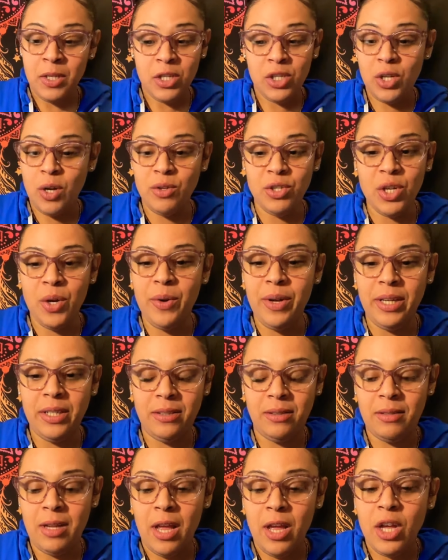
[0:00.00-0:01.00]
Don't do
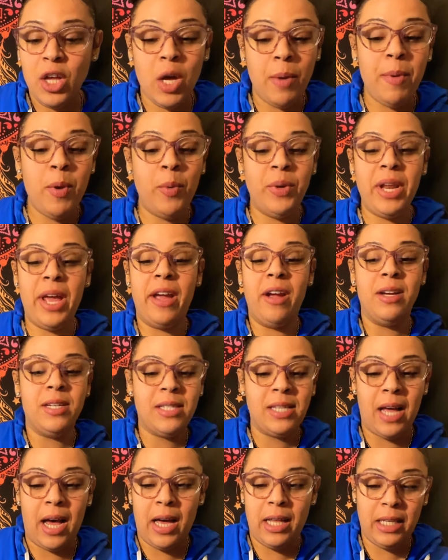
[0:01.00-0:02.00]
it. Could be with an air
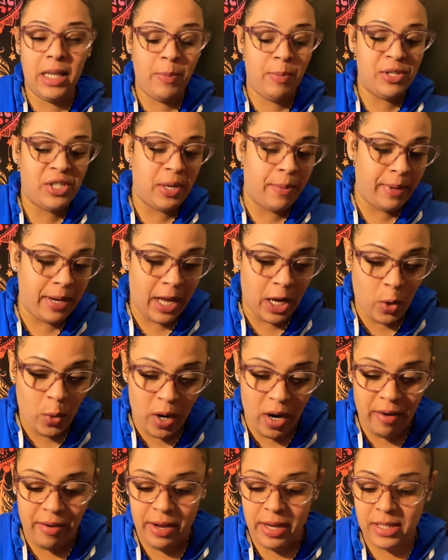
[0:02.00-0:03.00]
sign, Libra, Gemini,
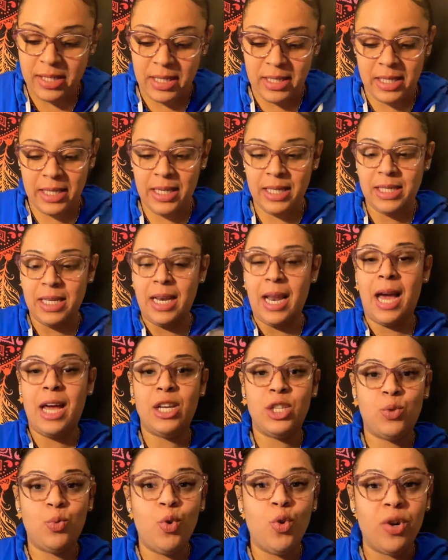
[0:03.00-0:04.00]
Aquarius, because it is the Nine
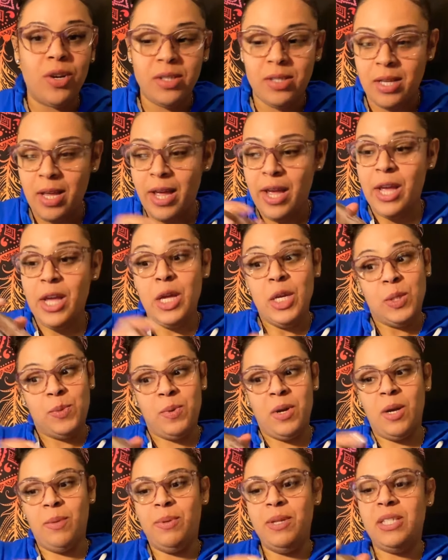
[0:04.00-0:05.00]
of Swords.
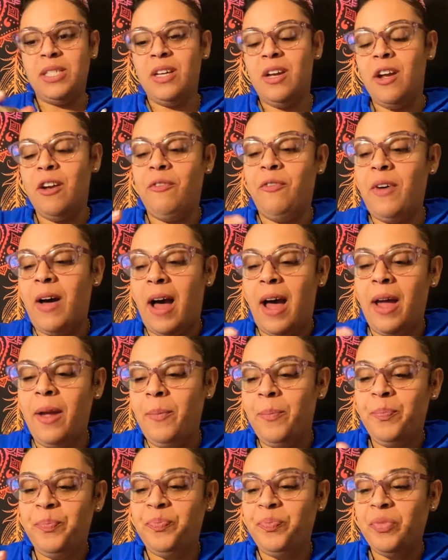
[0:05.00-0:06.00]
Spirit, please clarify
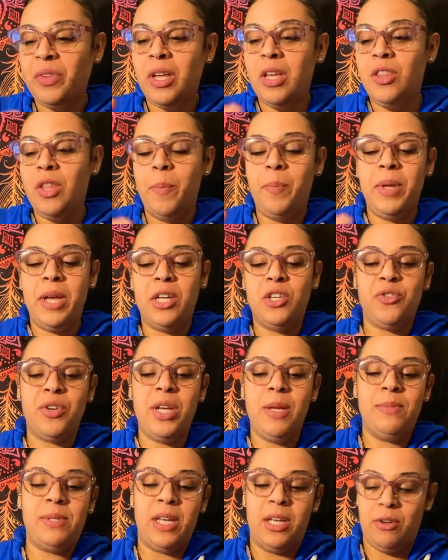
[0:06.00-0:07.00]
the big
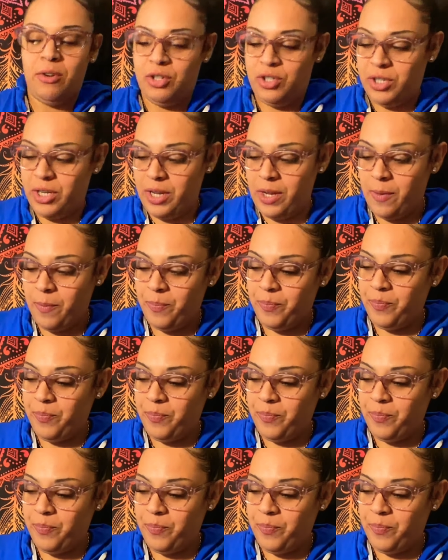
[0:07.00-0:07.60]
dreams energy.